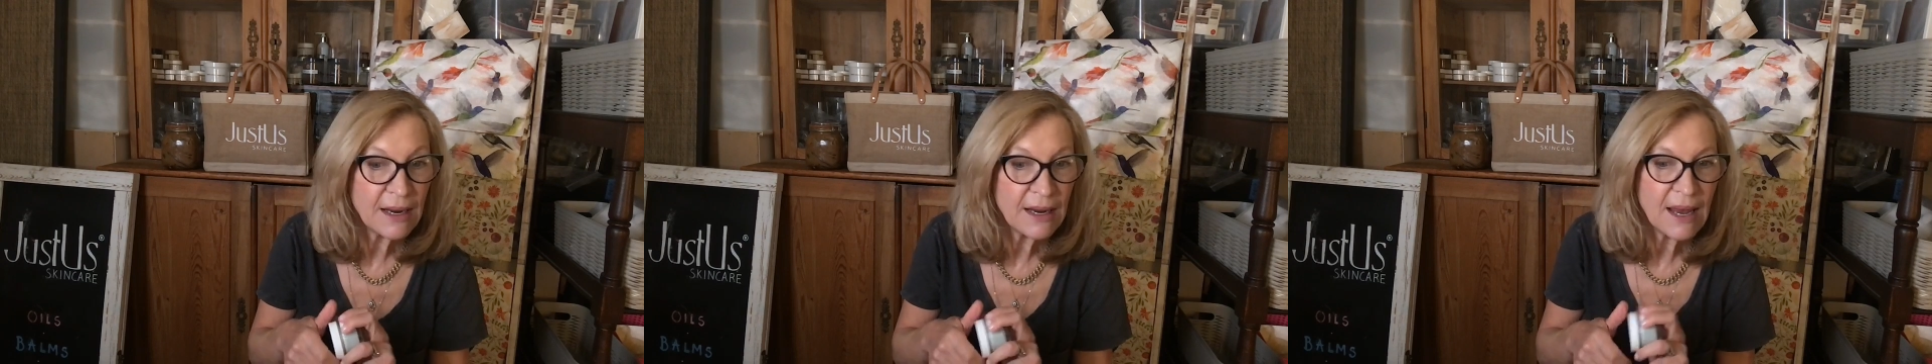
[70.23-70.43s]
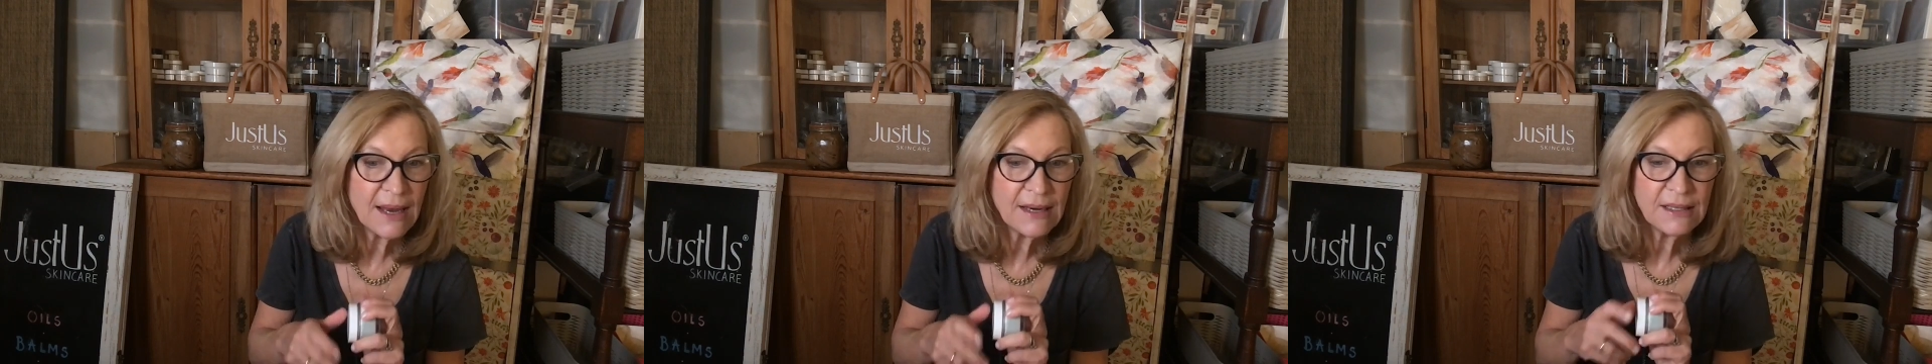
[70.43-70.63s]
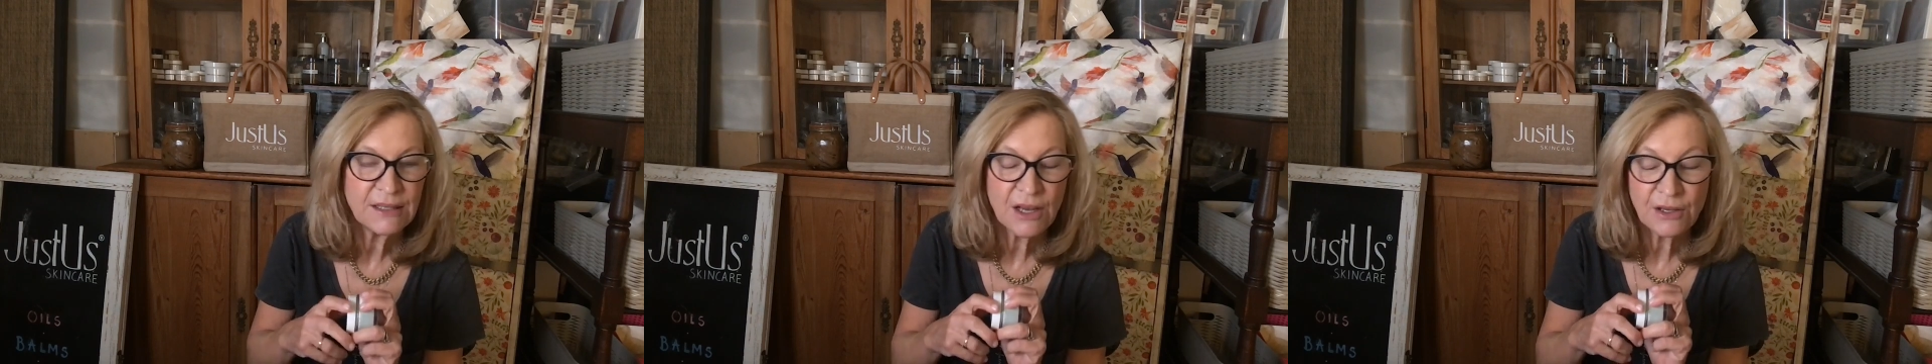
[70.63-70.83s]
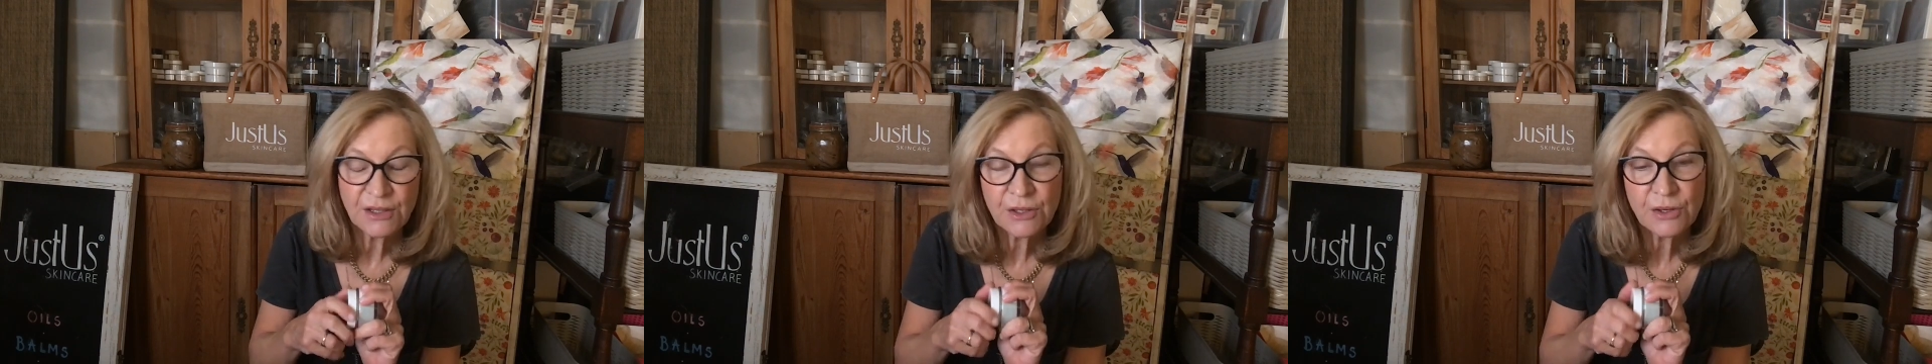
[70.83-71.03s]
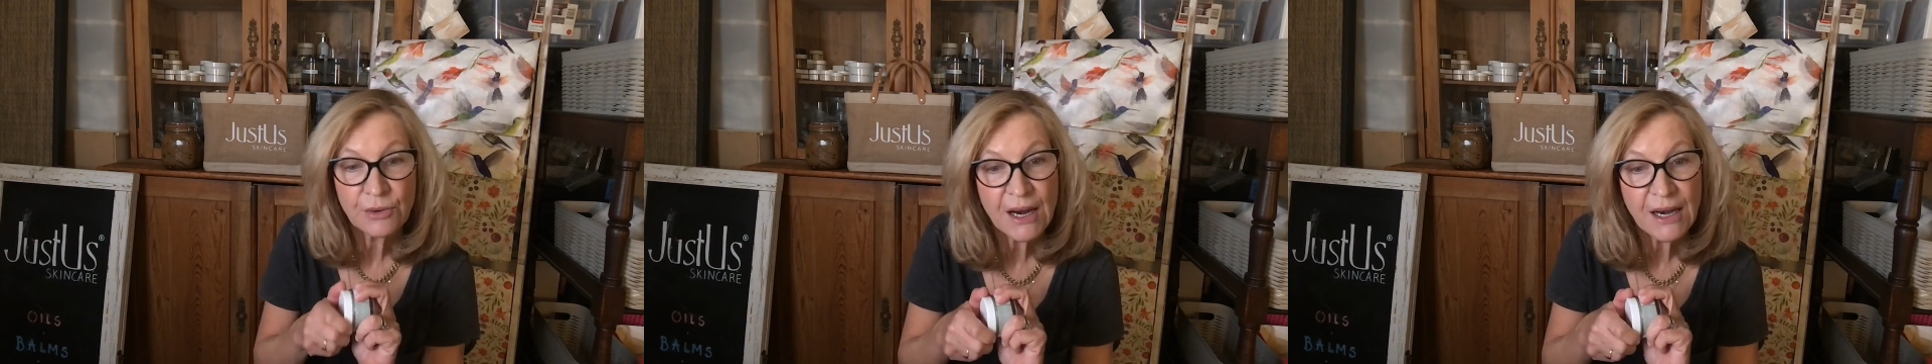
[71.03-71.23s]
And it's
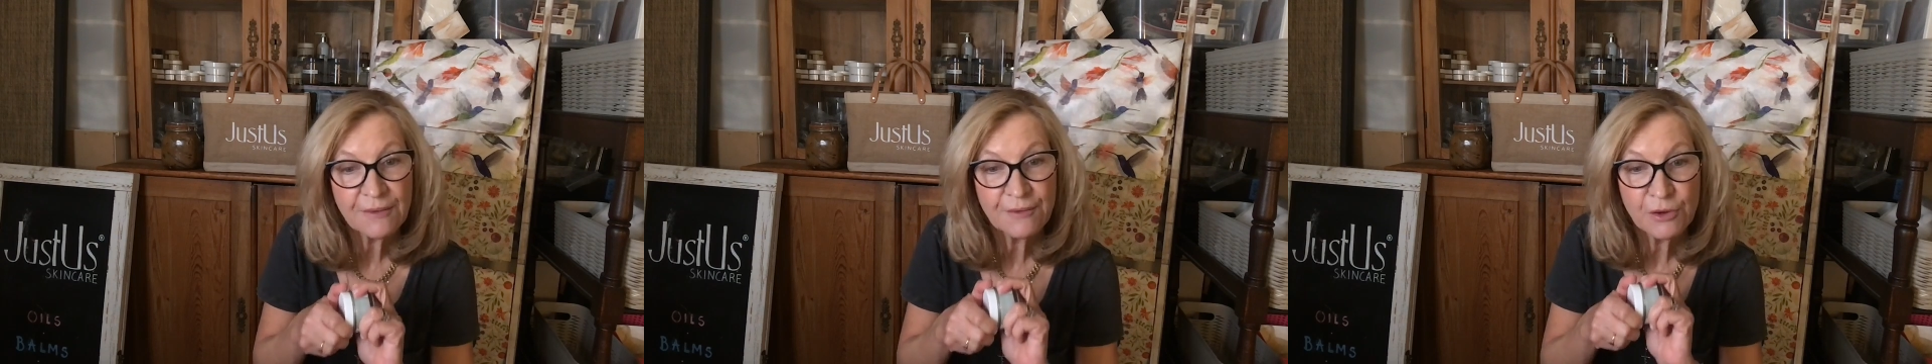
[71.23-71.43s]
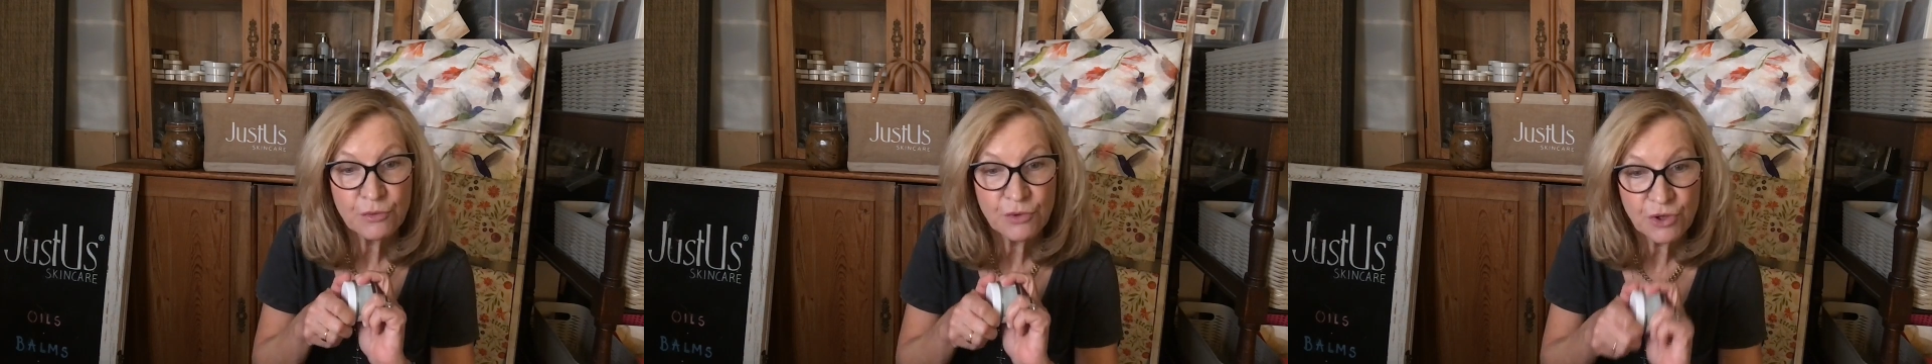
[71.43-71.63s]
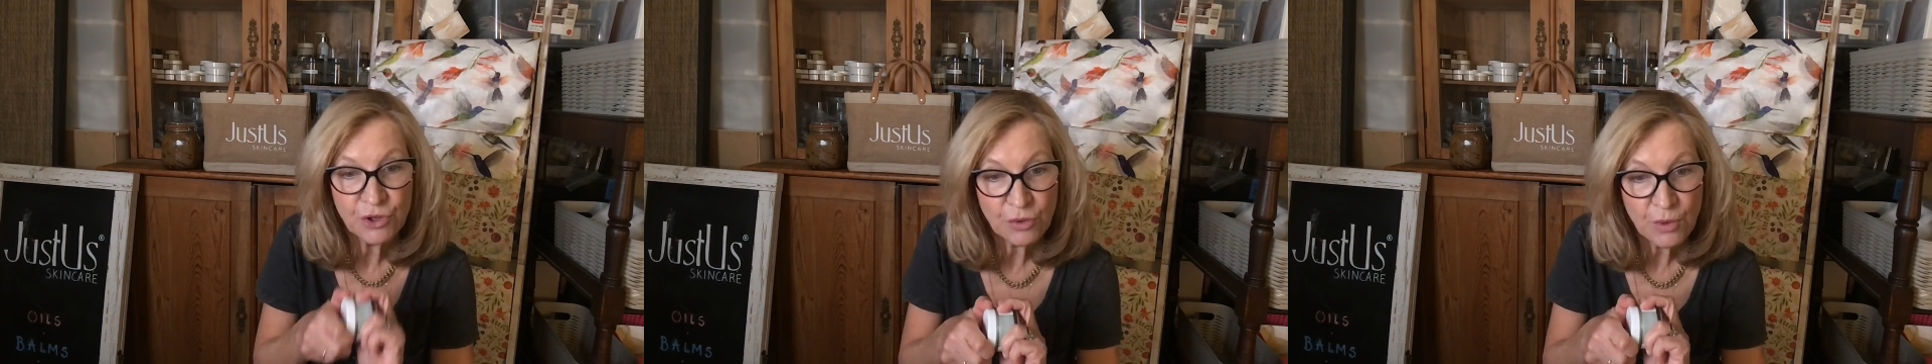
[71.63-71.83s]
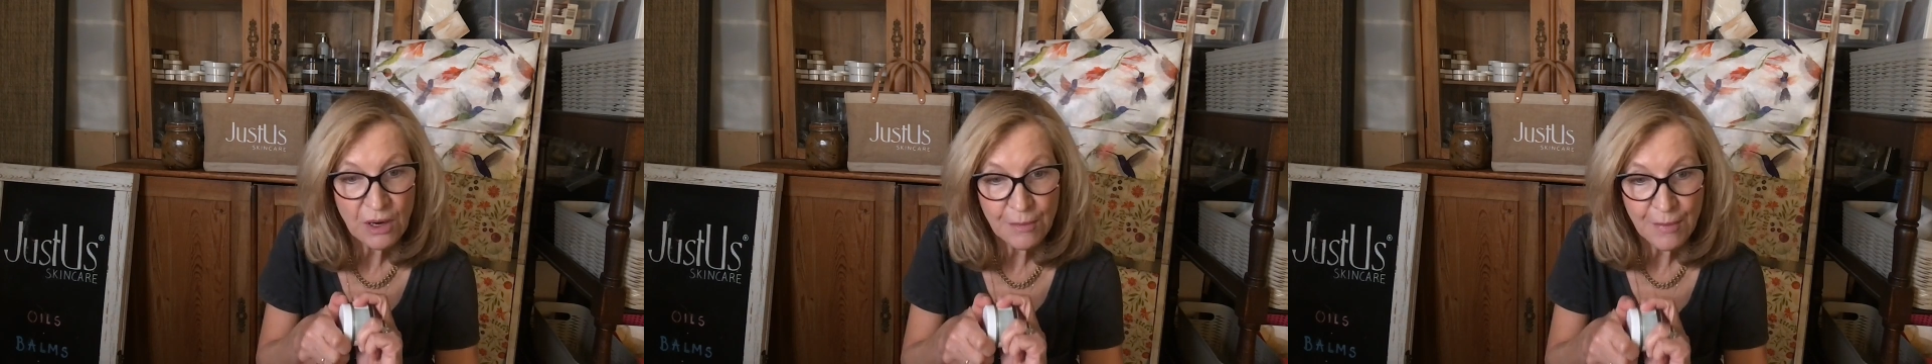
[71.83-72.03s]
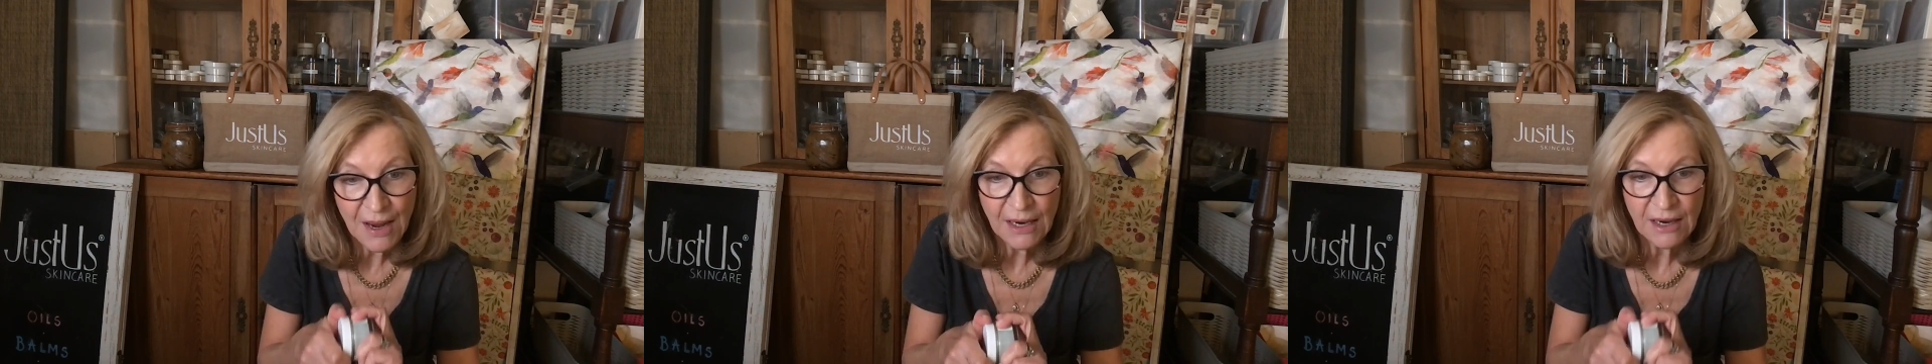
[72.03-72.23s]
also great if you do wear
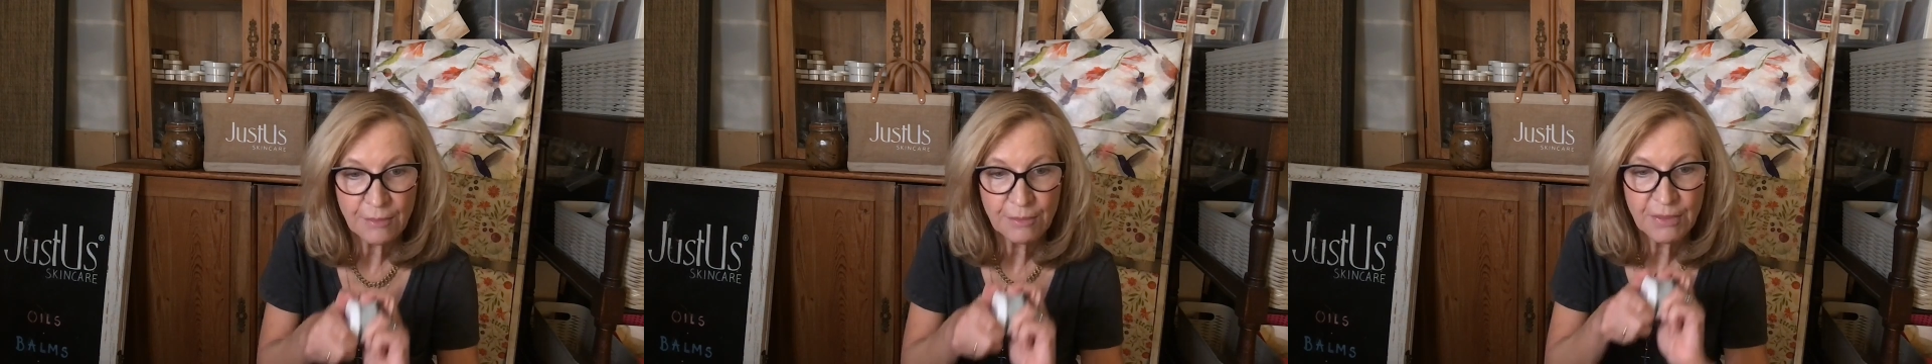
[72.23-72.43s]
makeup,